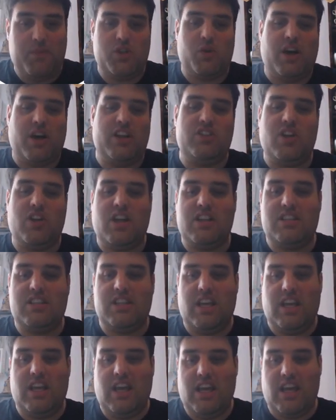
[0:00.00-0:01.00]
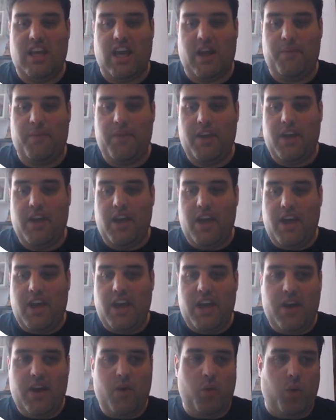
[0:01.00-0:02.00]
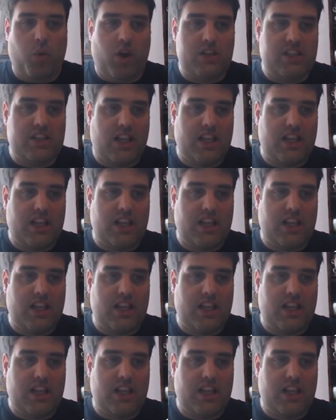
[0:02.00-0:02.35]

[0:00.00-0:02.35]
So as you can see here, once